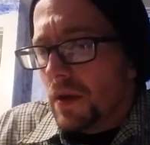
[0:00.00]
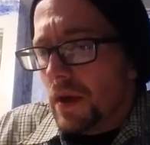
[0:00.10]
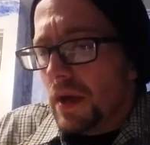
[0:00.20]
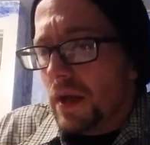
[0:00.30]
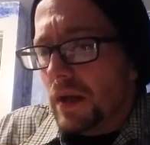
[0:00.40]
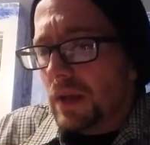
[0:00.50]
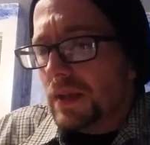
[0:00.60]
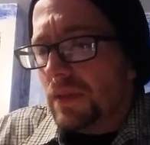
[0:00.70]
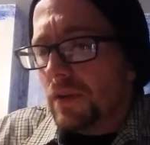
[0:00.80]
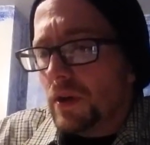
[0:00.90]
In
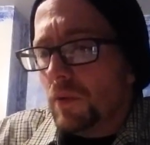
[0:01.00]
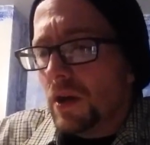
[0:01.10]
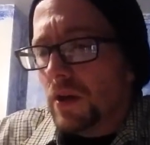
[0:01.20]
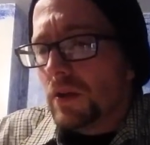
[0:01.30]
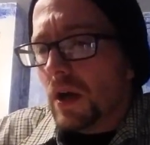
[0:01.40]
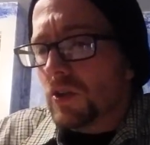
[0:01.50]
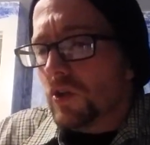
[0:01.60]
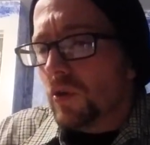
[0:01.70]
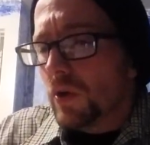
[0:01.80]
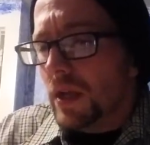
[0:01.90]
1931,
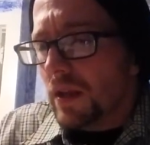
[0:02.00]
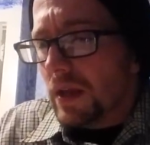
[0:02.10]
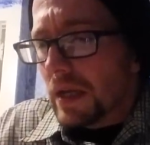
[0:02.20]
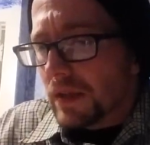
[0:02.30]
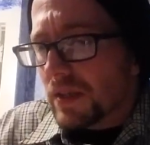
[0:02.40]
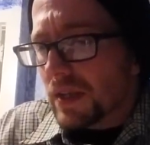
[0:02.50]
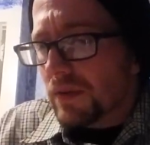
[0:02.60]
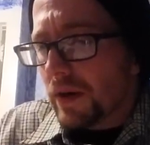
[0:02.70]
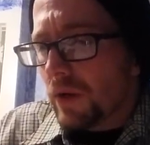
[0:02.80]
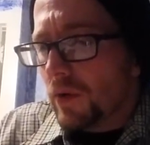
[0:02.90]
Dr. Cornelius, that's
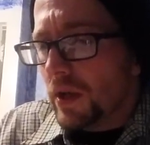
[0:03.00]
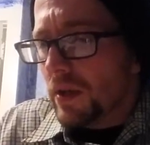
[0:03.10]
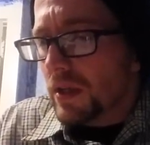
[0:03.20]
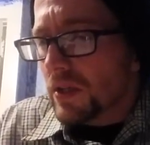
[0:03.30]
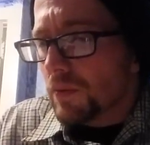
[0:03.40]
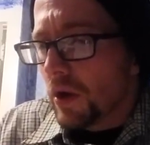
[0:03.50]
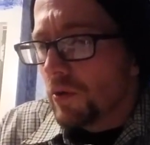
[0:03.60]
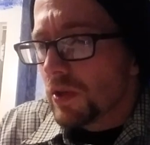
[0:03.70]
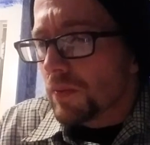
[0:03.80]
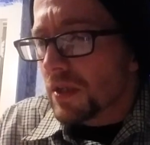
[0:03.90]
right, Cornelius
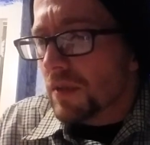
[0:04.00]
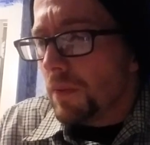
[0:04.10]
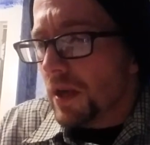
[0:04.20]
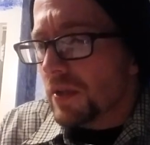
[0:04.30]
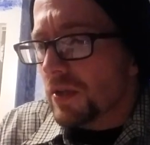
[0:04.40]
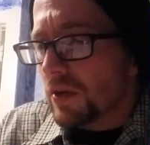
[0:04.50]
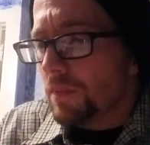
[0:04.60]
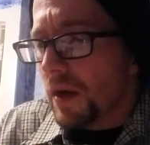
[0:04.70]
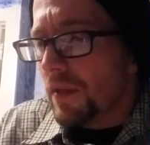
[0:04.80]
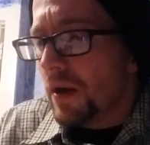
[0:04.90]
Rhodes, was sponsored
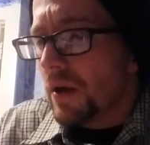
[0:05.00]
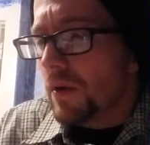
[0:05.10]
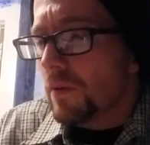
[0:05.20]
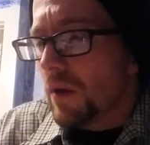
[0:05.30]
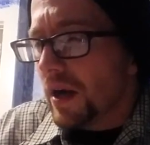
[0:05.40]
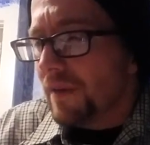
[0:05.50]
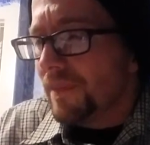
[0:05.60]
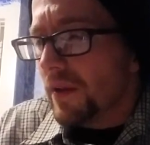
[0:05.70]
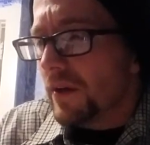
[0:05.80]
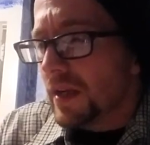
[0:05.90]
by the
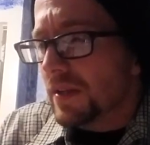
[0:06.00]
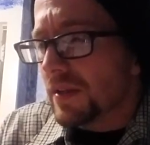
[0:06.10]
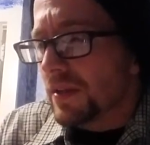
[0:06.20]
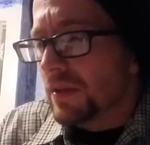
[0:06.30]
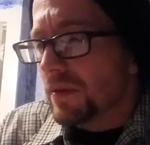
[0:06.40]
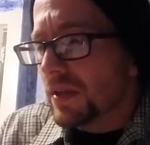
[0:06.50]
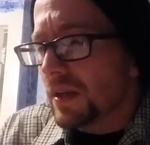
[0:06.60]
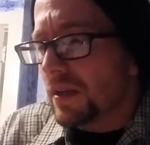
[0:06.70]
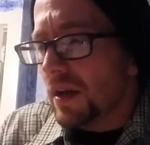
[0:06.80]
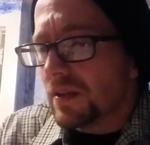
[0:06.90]
Rockefeller Institute to
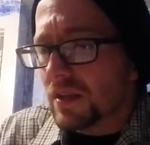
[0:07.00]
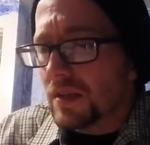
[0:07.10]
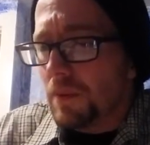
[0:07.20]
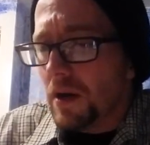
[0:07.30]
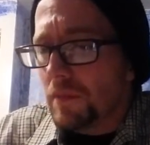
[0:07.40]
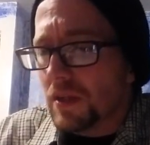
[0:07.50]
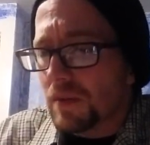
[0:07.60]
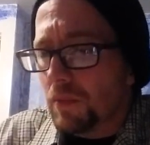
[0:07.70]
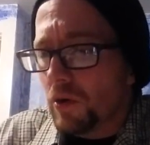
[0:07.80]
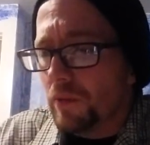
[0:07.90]
conduct experiments
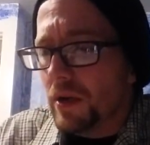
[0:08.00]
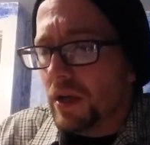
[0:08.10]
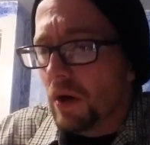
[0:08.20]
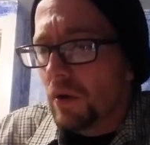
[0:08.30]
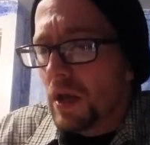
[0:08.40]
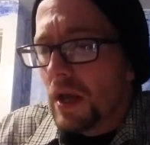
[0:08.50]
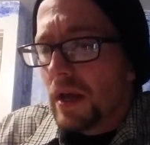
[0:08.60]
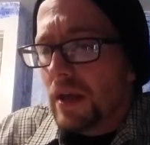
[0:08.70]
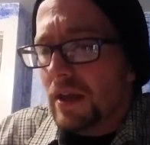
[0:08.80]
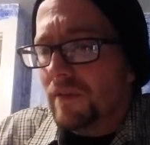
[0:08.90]
in Puerto Rico.
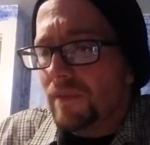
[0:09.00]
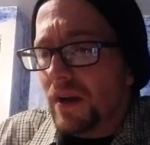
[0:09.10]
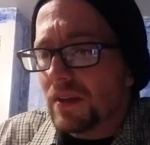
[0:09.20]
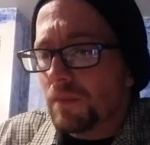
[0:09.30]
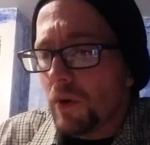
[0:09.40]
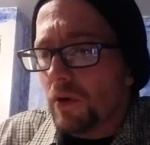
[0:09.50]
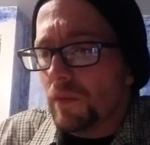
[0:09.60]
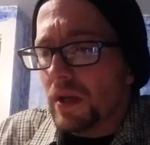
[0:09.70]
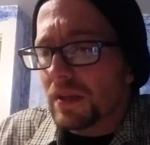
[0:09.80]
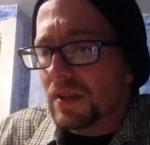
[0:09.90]
He infected Puerto
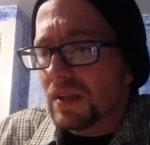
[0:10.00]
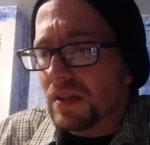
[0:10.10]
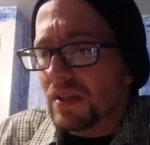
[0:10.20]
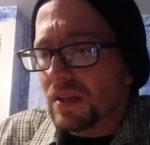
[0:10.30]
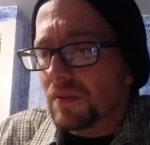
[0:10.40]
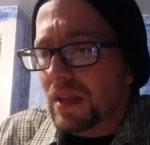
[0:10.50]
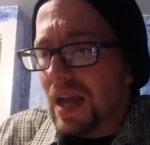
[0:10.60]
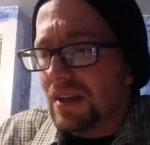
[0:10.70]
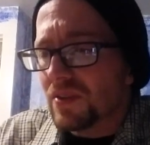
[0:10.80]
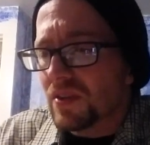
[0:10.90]
Rican citizens with
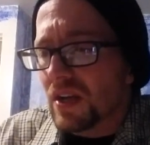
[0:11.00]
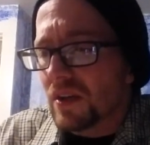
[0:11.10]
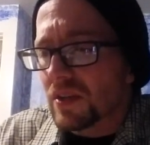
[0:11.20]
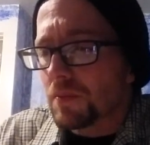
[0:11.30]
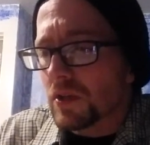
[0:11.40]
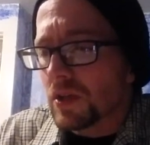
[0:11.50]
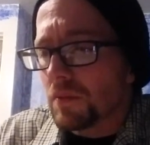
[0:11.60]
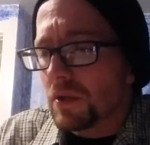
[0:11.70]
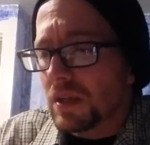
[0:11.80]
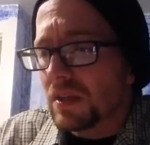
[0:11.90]
cancer cells,
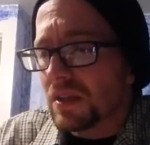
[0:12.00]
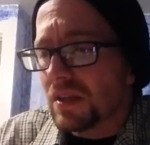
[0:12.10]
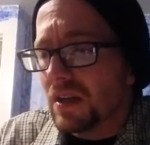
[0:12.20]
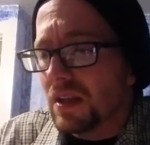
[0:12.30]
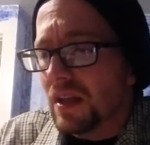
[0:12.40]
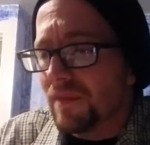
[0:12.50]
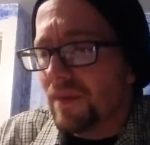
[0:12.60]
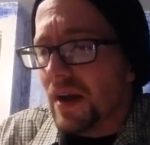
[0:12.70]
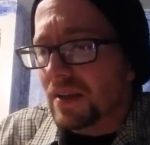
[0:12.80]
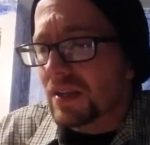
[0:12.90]
presumably to study the
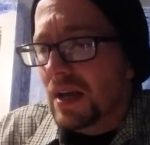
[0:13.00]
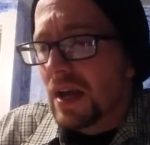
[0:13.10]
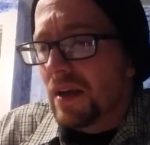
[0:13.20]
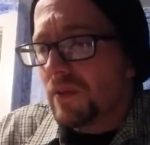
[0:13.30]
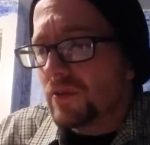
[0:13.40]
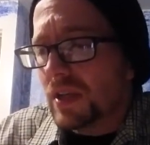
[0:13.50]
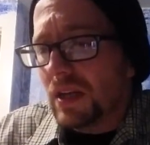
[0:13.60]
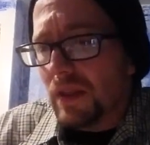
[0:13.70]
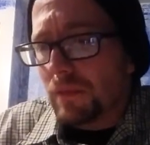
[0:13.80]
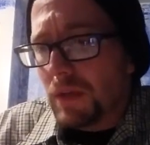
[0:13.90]
effects. 13
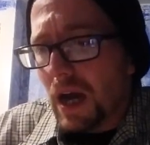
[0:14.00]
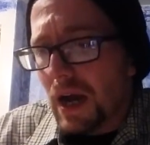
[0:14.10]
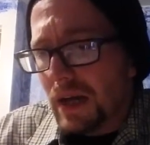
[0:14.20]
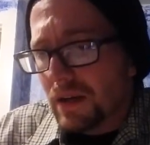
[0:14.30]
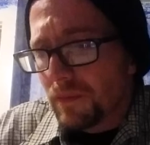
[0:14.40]
of them died.